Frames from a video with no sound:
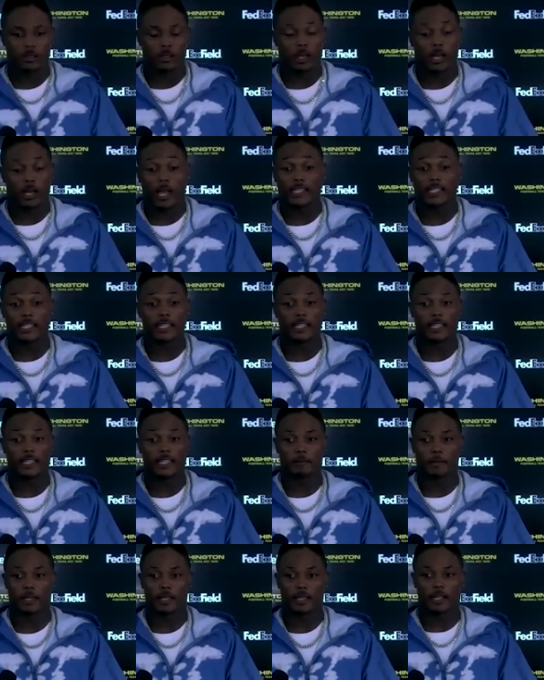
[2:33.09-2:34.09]
I
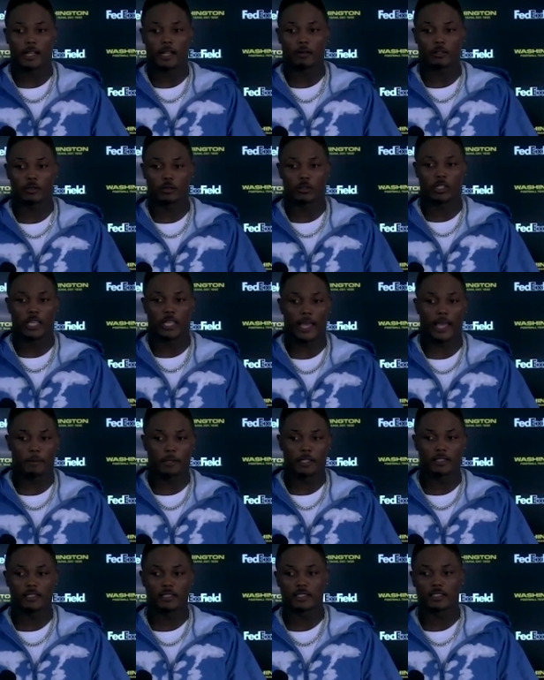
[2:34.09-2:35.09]
did, man. I was really
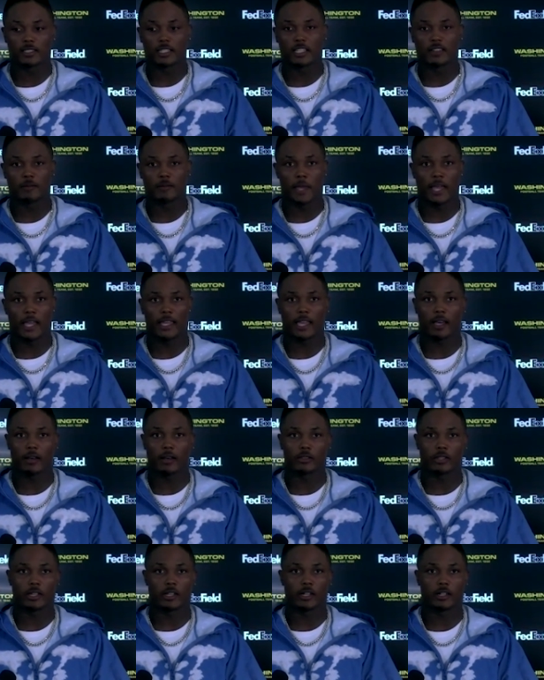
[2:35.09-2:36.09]
happy to see Steve back
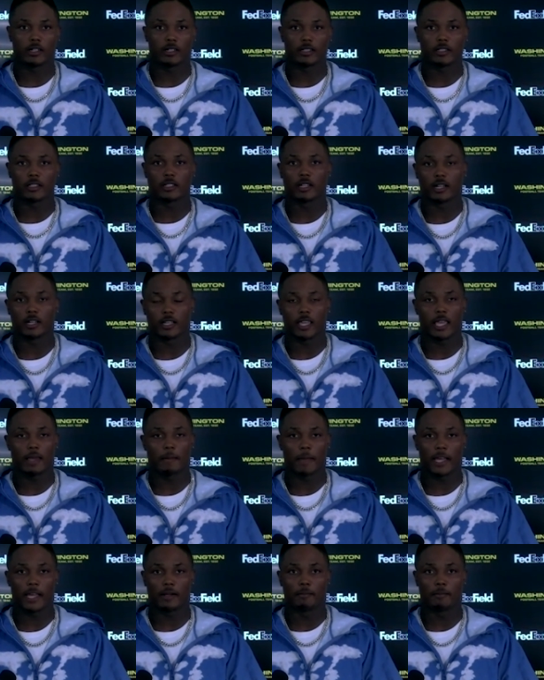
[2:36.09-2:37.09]
out there.
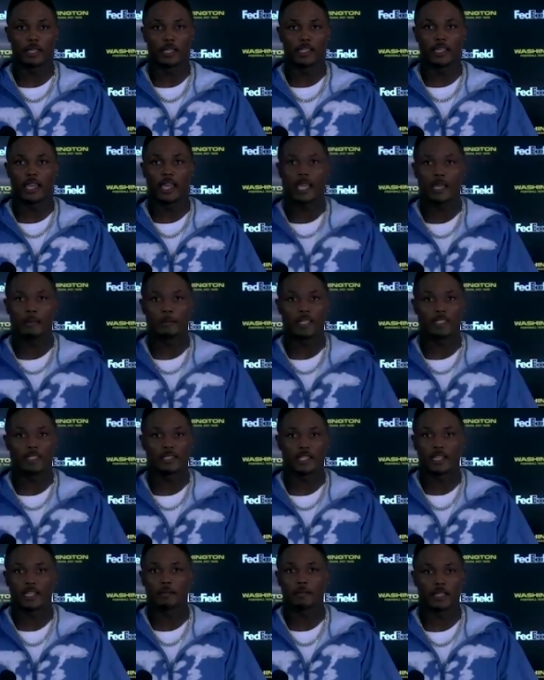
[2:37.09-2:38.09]
Cam had a big game.
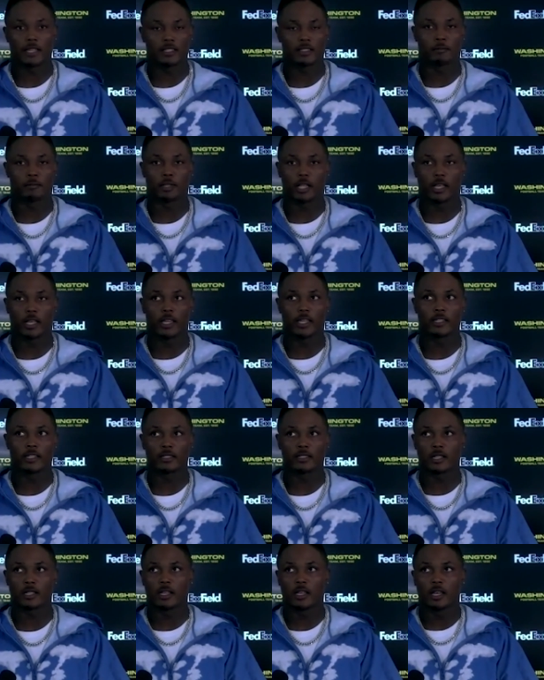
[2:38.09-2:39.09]
Isaiah made some
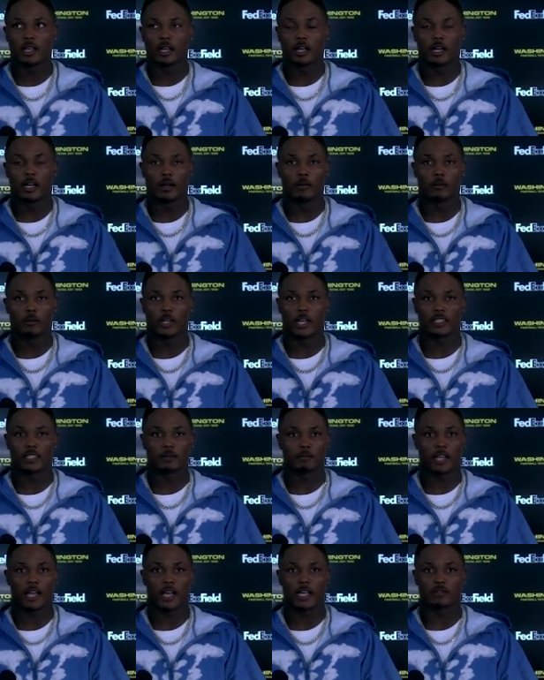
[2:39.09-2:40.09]
plays. We got
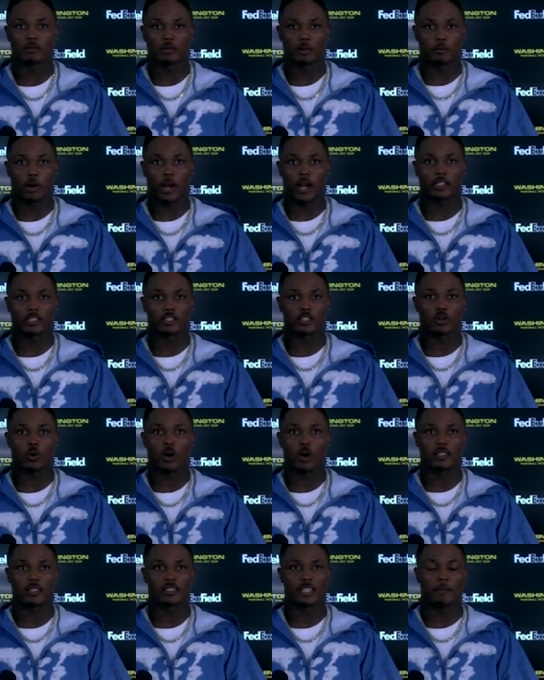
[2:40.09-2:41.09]
some guys from the practice
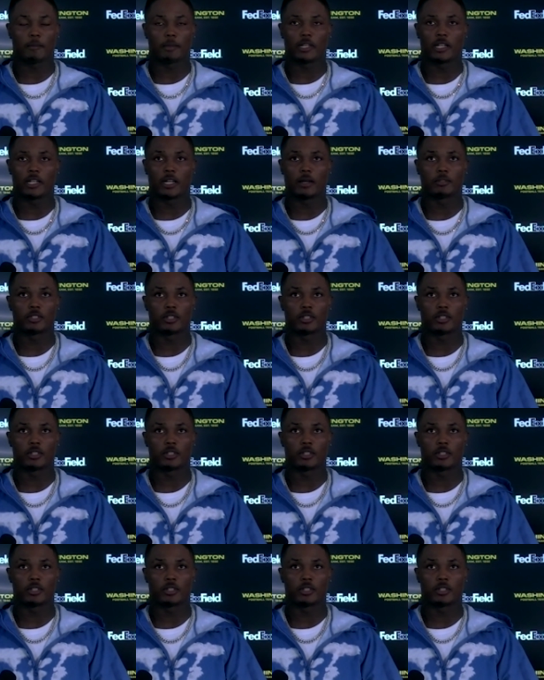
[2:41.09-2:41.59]
squad stepping up.